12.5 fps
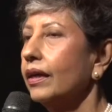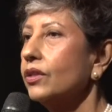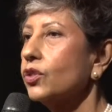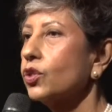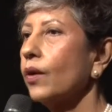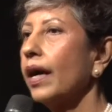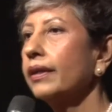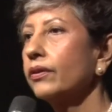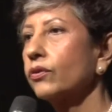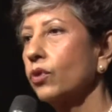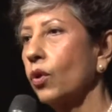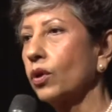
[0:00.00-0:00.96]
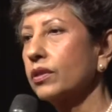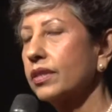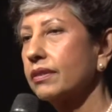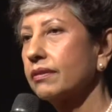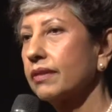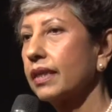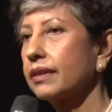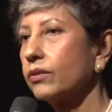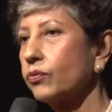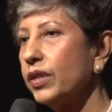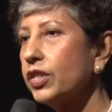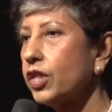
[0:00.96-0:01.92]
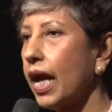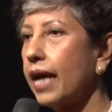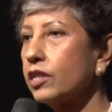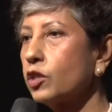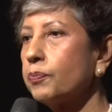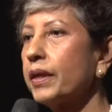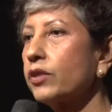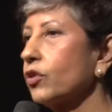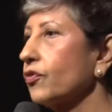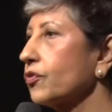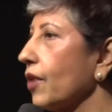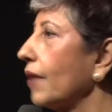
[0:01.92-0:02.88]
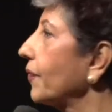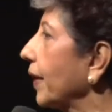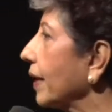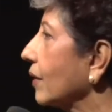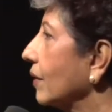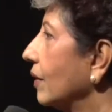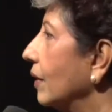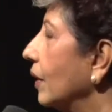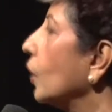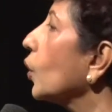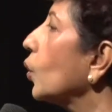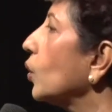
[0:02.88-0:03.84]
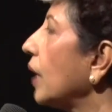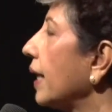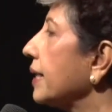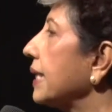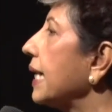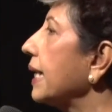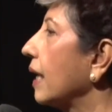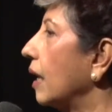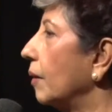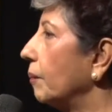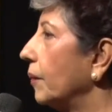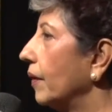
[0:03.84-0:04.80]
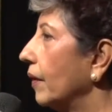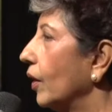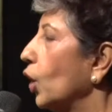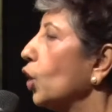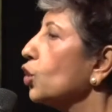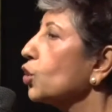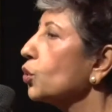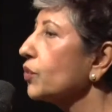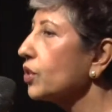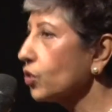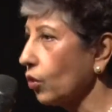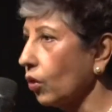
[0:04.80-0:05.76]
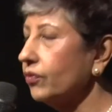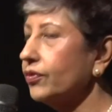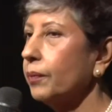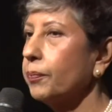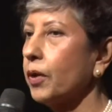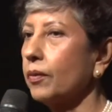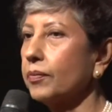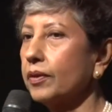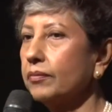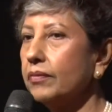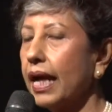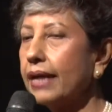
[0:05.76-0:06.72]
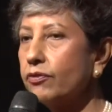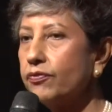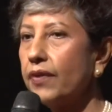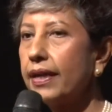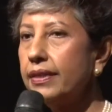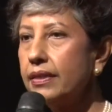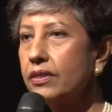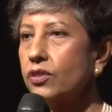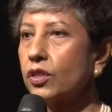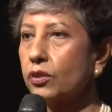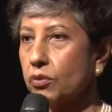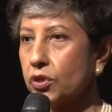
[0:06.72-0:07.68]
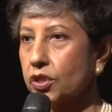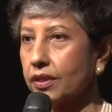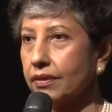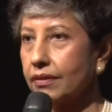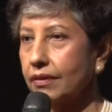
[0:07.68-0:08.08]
So I thought that which aspect of traffic could I take up to resolve the problem and find a solution